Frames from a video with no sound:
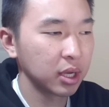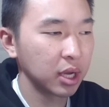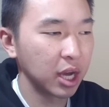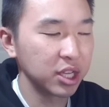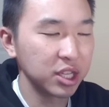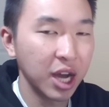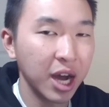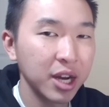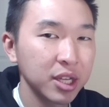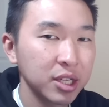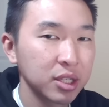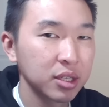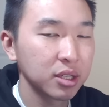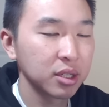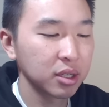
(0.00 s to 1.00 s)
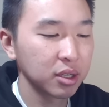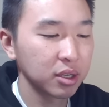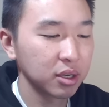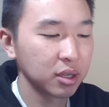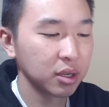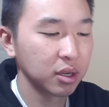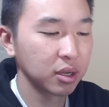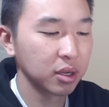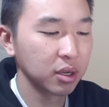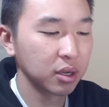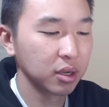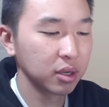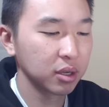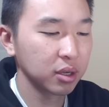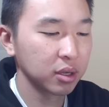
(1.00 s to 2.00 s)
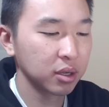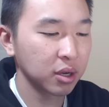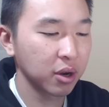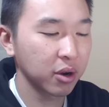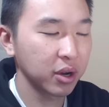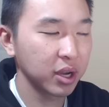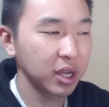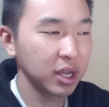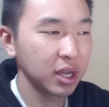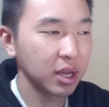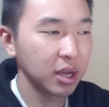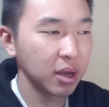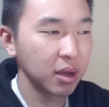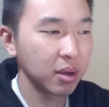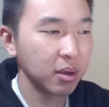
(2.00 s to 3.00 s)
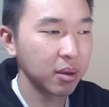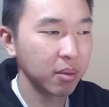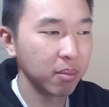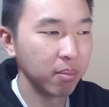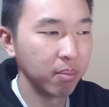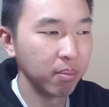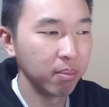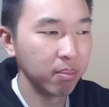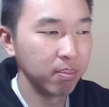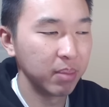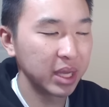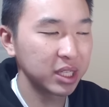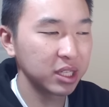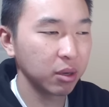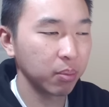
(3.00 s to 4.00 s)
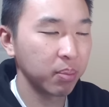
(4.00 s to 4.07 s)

a Giannis, Curry, Messi, or